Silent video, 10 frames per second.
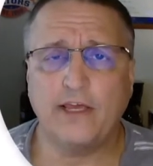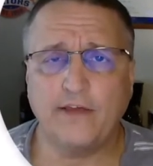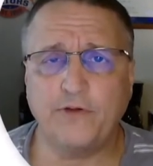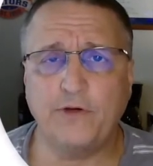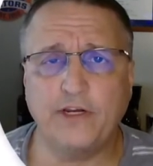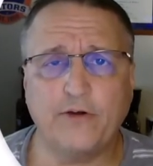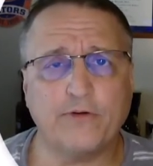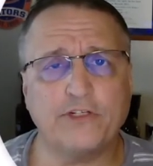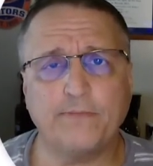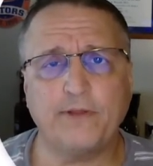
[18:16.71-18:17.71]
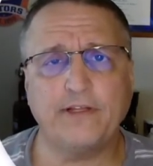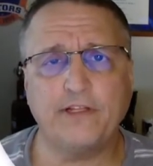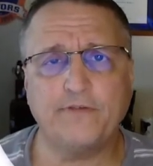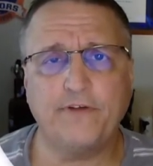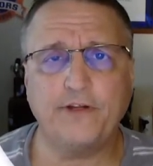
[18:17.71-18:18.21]
If you did learn something in
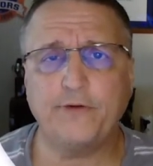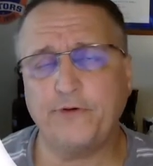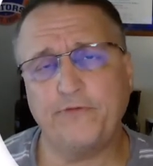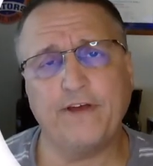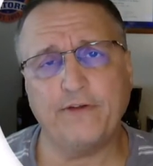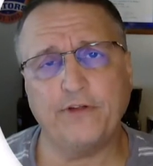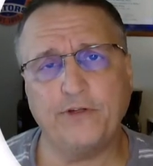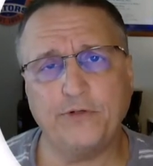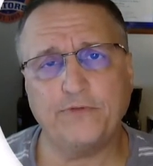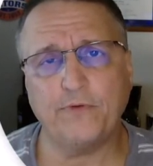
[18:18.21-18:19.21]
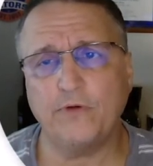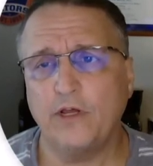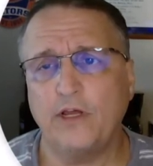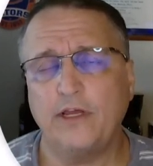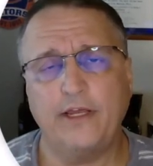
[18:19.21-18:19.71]
this video and you found it useful,
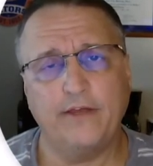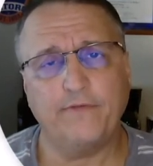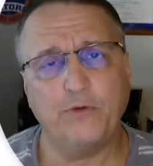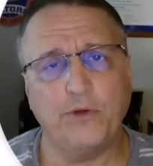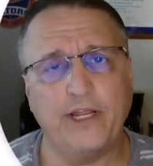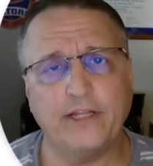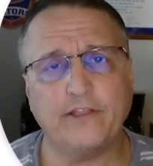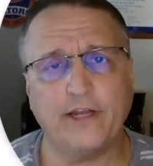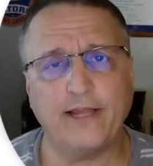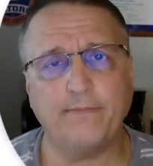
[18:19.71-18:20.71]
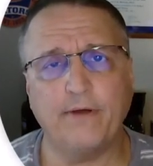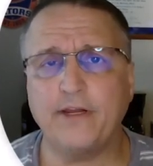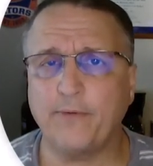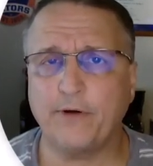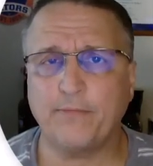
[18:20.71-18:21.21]
if you would hit the like
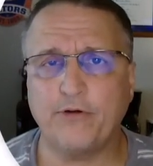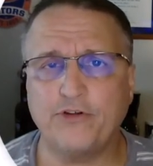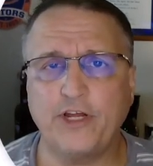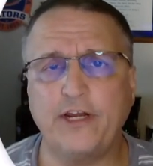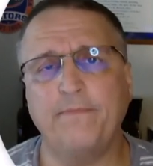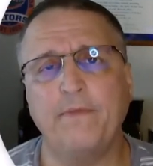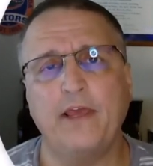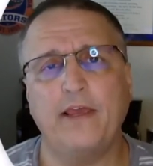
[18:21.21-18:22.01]
button, I would appreciate it.